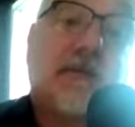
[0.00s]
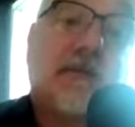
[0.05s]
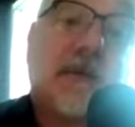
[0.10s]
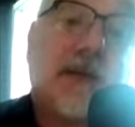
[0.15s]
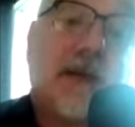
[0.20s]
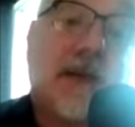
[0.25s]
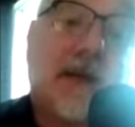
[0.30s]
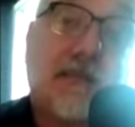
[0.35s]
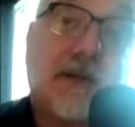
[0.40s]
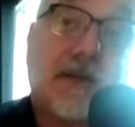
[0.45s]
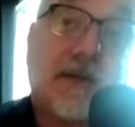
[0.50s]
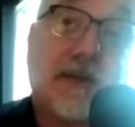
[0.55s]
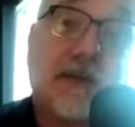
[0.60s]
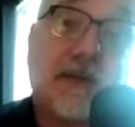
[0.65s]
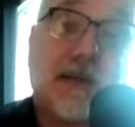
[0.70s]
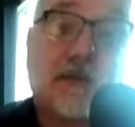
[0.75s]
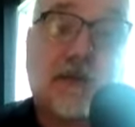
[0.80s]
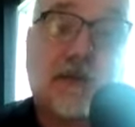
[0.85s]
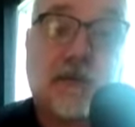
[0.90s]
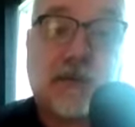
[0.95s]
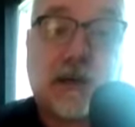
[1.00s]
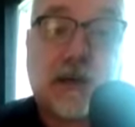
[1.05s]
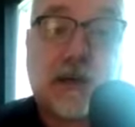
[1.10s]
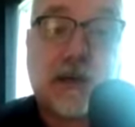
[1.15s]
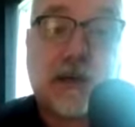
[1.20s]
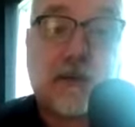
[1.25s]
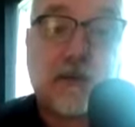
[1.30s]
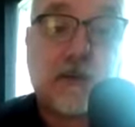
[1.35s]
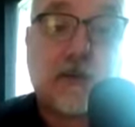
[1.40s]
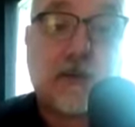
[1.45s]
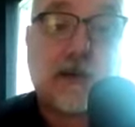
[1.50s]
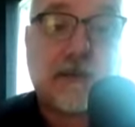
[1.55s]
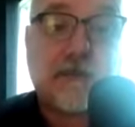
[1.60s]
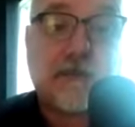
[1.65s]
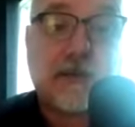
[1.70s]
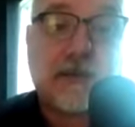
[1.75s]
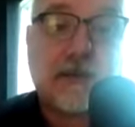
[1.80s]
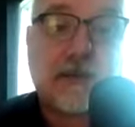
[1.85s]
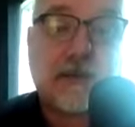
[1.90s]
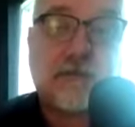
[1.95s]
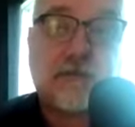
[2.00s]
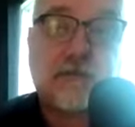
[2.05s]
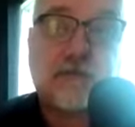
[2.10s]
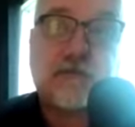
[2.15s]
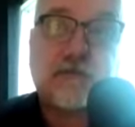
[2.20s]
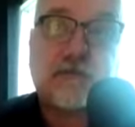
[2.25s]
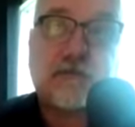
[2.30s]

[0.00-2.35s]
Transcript: my habit, and that's where who I become.